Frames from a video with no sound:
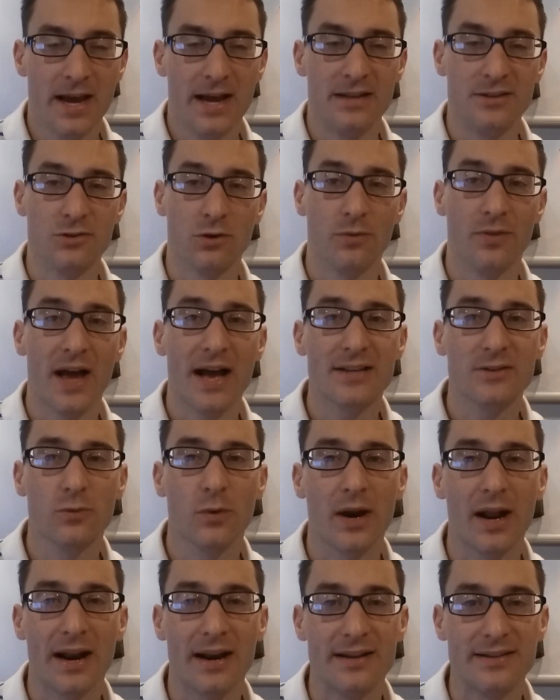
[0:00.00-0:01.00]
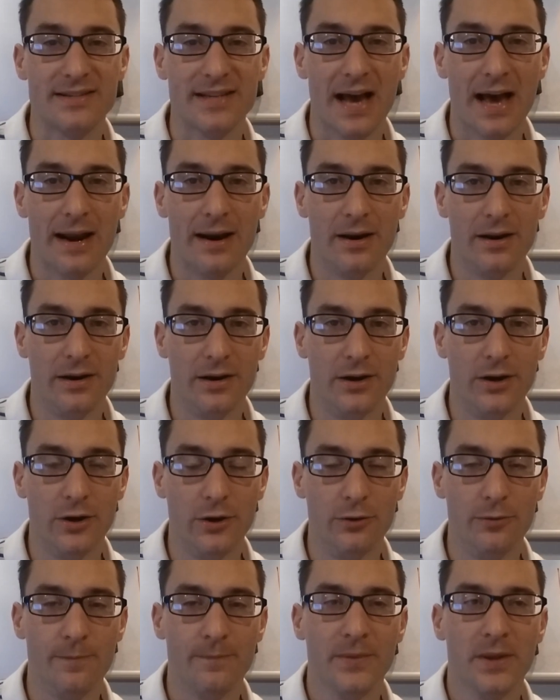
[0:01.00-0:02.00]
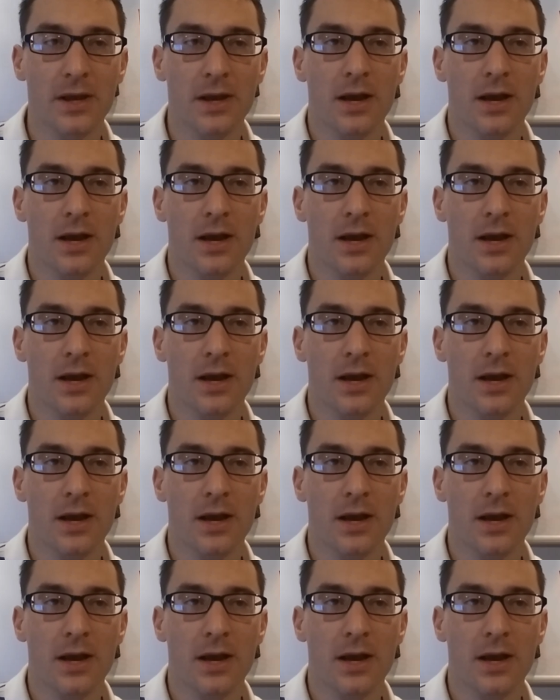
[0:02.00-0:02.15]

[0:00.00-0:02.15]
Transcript: And so that's what I decided to do.